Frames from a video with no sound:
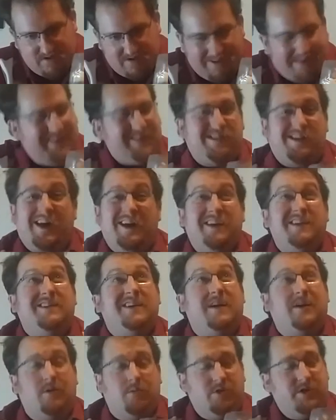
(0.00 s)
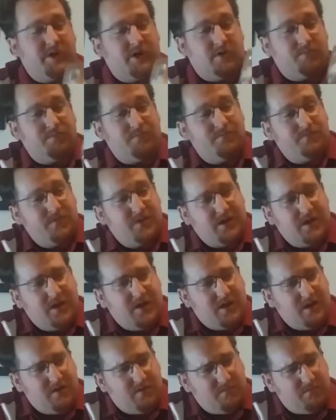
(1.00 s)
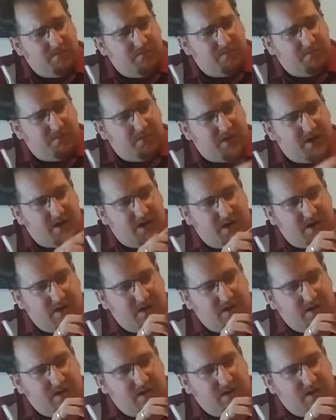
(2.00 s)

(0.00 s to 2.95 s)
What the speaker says: light's kind of terrible here, but